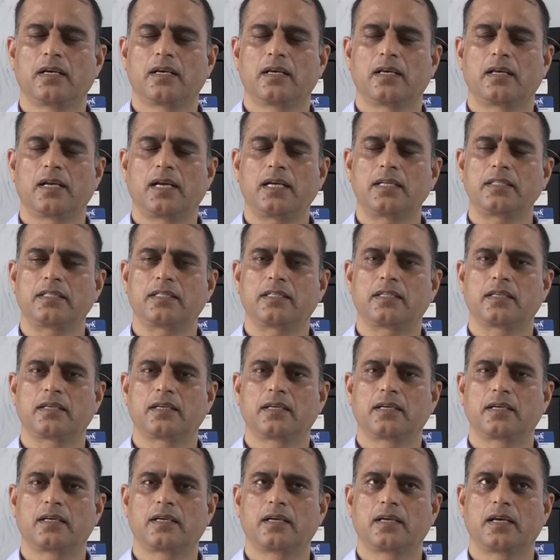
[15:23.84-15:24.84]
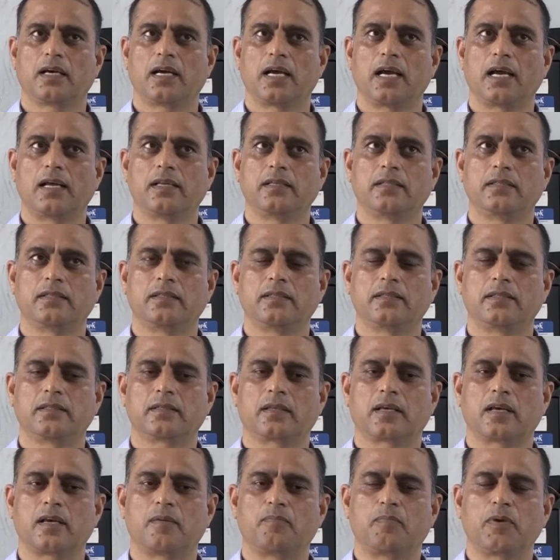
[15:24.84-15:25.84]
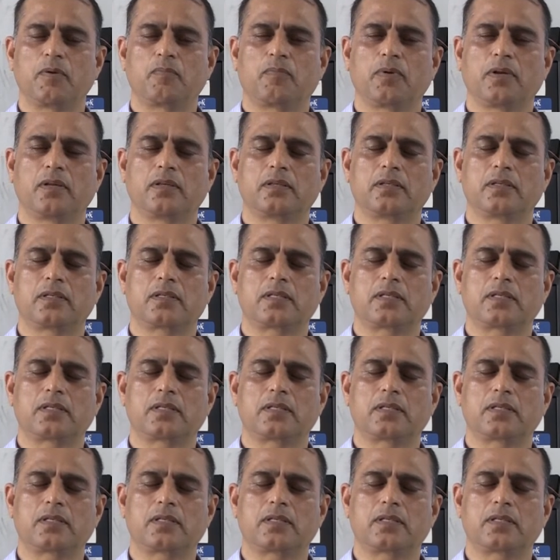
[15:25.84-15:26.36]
right? And the